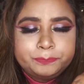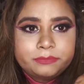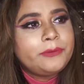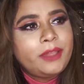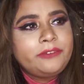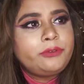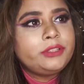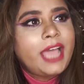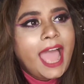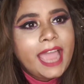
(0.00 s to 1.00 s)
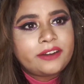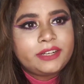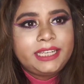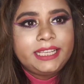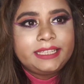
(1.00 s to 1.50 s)
I went for the
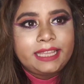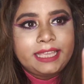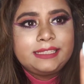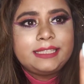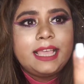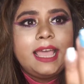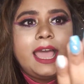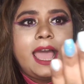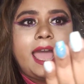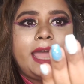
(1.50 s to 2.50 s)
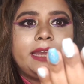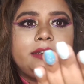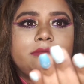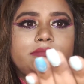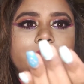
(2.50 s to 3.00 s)
acrylic nails
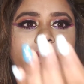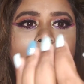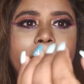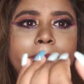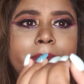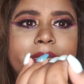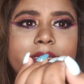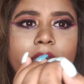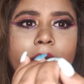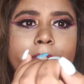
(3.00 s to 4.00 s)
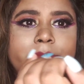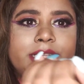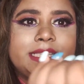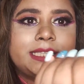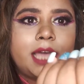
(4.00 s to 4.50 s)
and I picked up
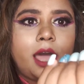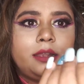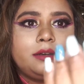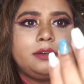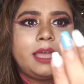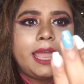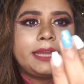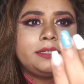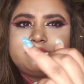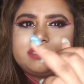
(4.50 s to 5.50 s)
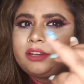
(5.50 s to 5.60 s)
this color, and